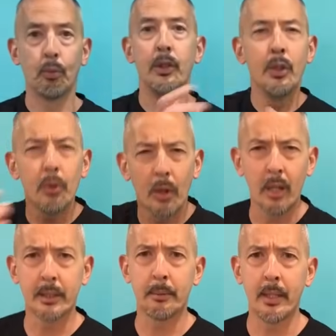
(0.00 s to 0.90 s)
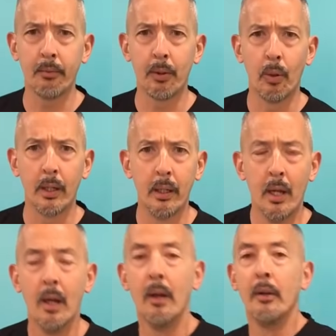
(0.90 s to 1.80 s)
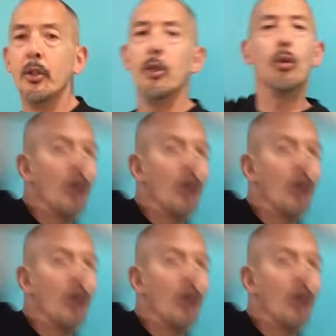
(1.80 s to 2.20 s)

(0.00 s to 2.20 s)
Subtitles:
new concept in every one. New